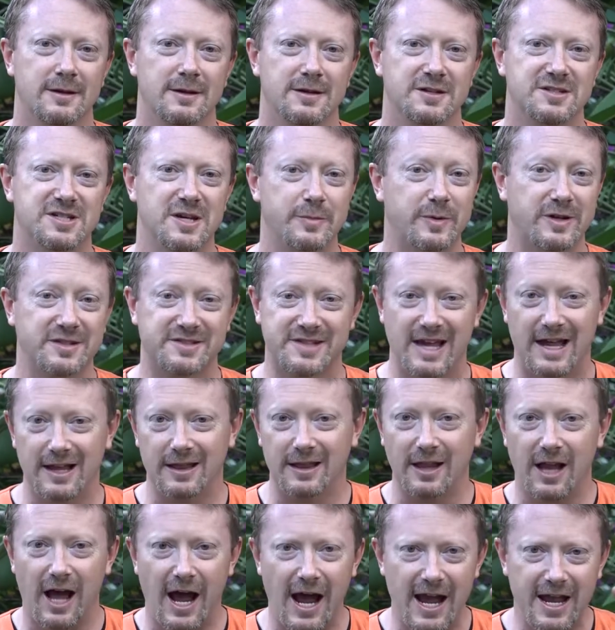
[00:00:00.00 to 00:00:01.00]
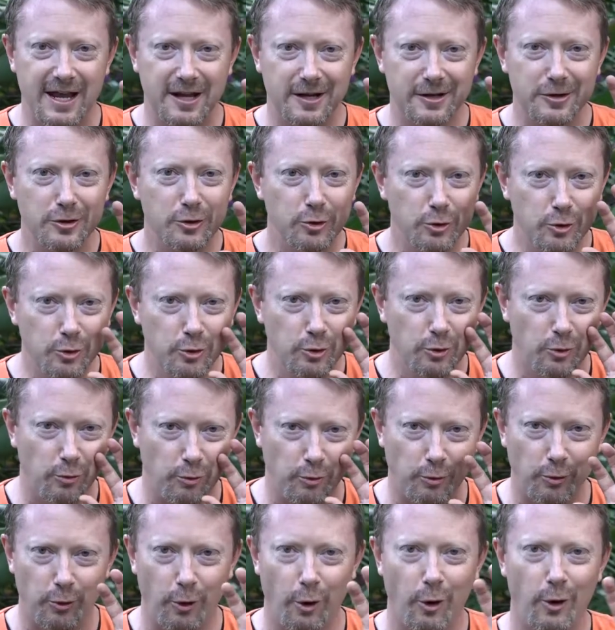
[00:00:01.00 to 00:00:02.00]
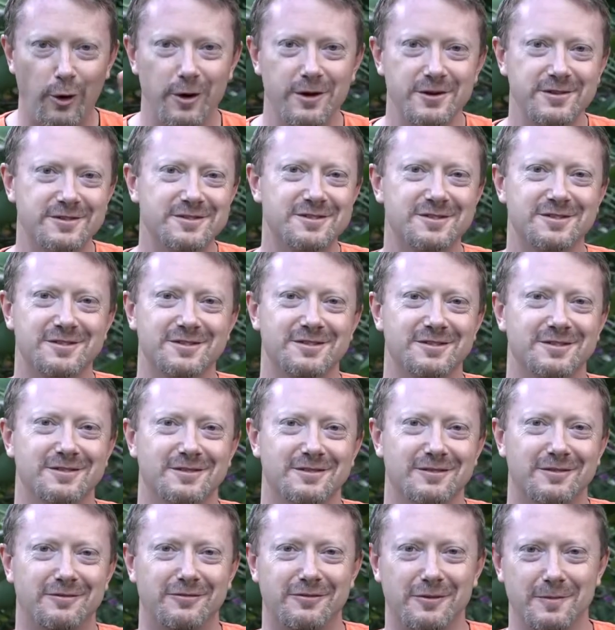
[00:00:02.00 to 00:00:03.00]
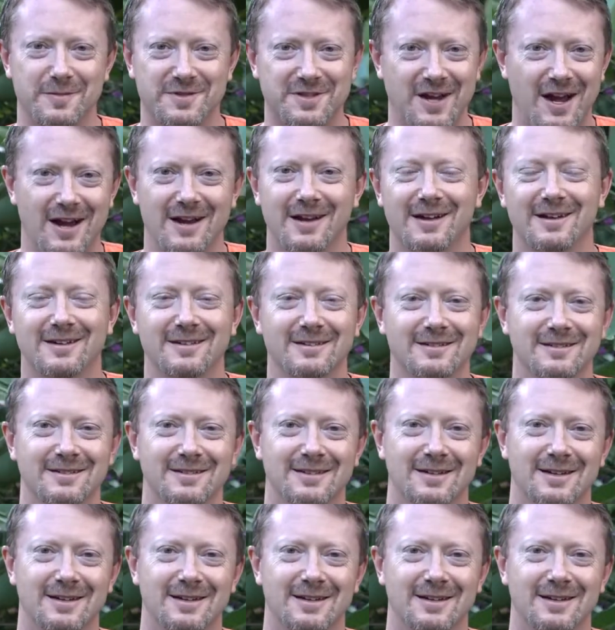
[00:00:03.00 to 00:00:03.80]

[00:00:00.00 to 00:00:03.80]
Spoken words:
See, because that lion who roars from Zion,